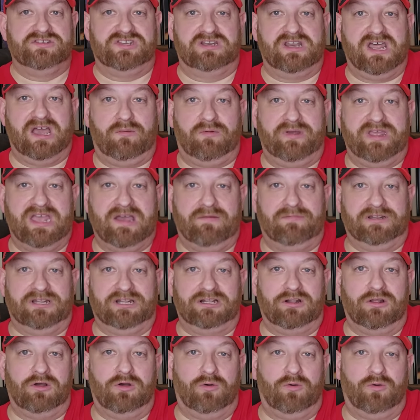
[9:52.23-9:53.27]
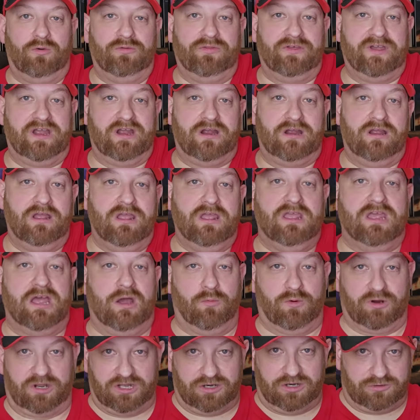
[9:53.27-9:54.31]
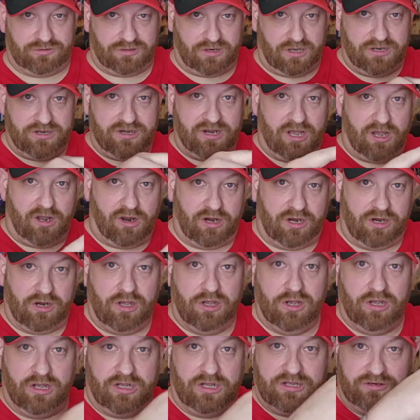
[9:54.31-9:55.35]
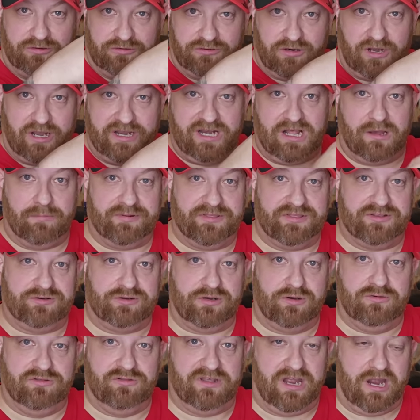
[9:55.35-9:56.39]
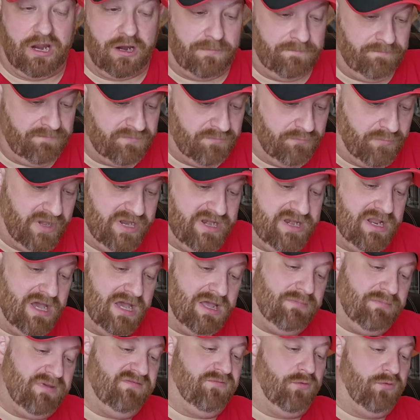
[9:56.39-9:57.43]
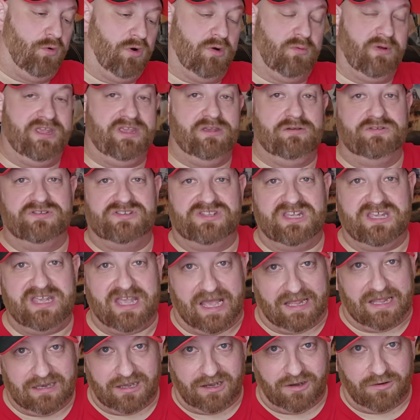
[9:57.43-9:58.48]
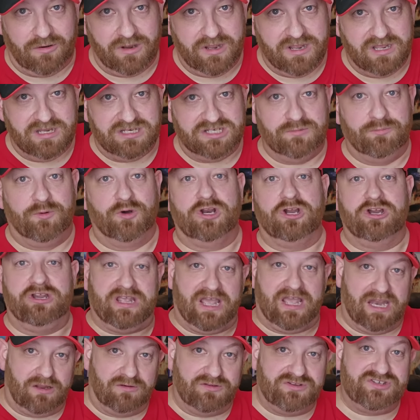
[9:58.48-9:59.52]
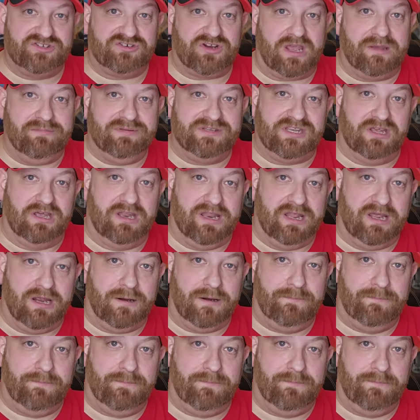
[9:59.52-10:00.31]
So now we have a little hole there, and we're gonna run our hook right up through there but not before we use the yellow to put our yellow stripes on